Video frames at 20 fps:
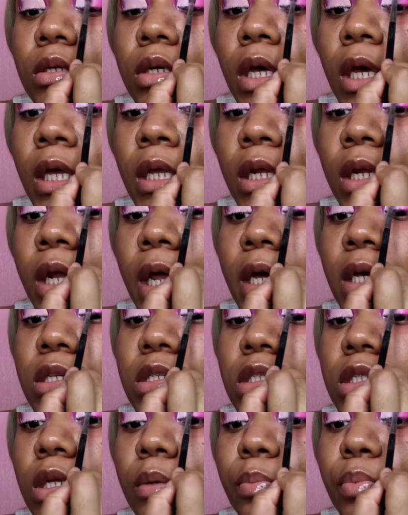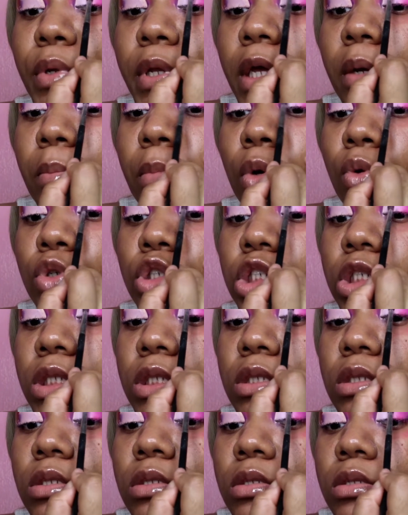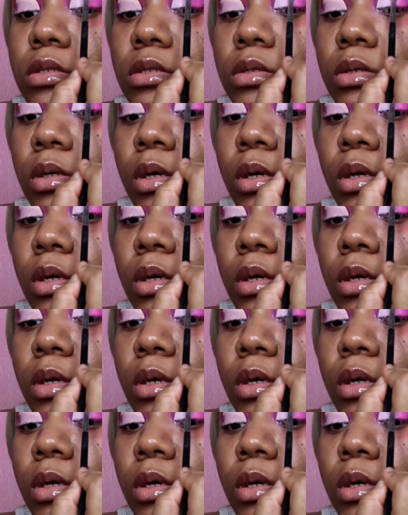in like stippling motions.